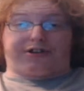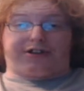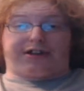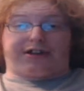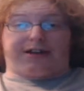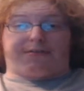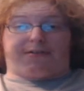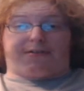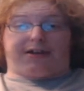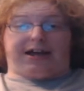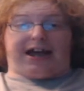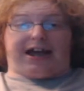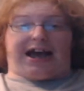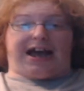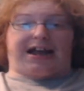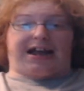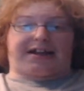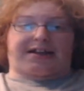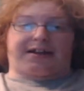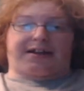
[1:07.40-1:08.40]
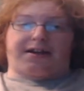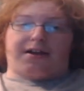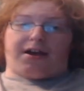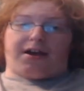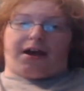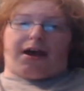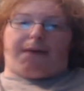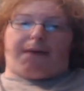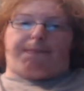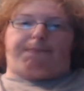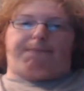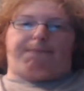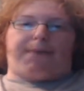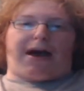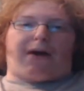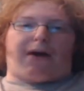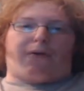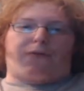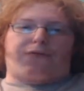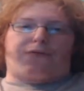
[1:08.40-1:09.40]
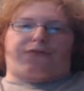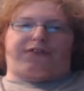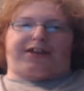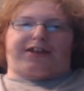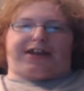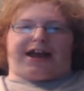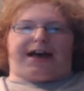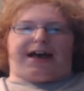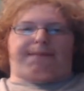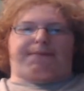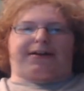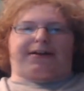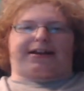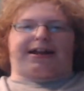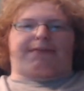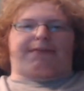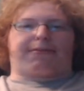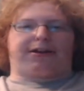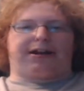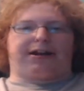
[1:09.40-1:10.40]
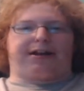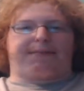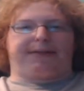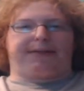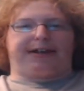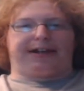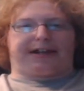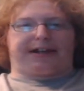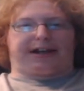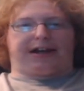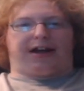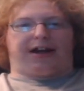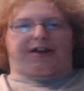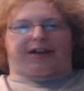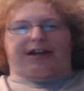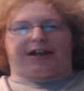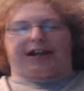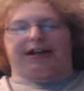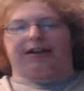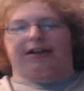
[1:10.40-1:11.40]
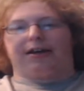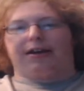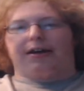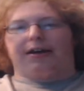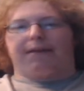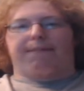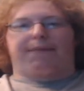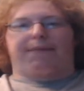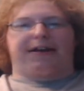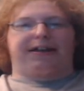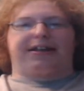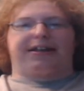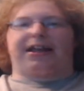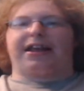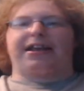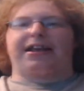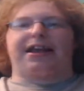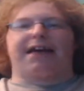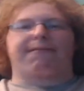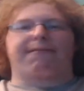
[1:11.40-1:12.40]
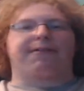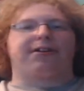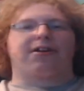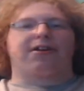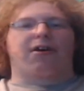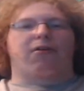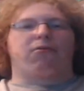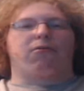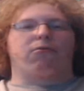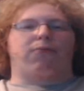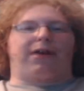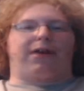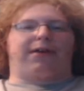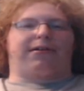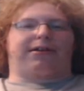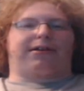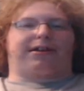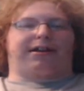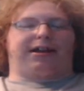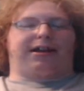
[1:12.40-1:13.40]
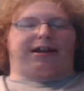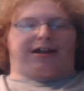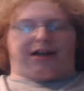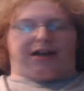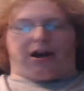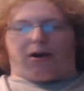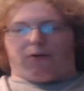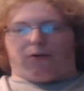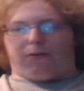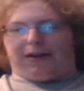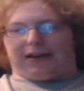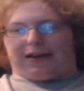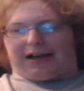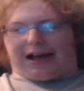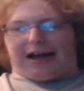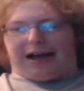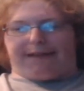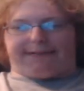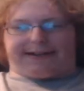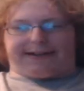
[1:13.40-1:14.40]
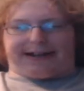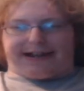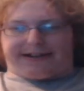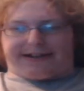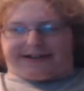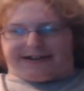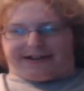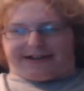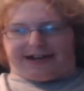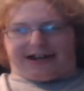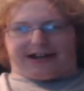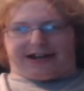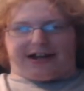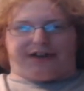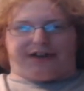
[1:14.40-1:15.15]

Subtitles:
I want to ask about the topic that we're going to be discussing, but you never know where it's going to go, where the conversation's going to go,